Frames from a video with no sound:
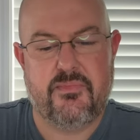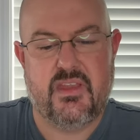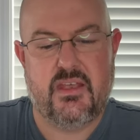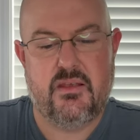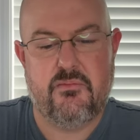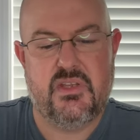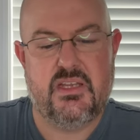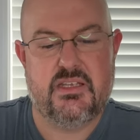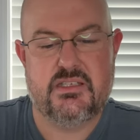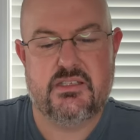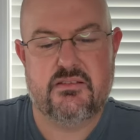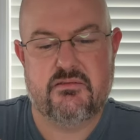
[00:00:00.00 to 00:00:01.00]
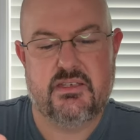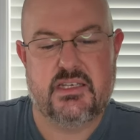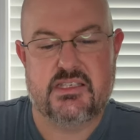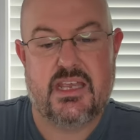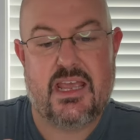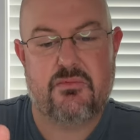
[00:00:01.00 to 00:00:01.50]
um, in its
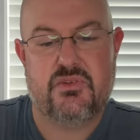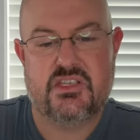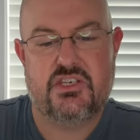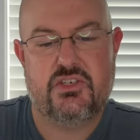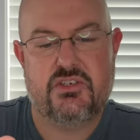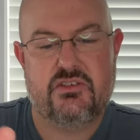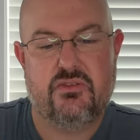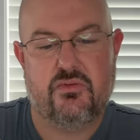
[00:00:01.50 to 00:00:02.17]
exact position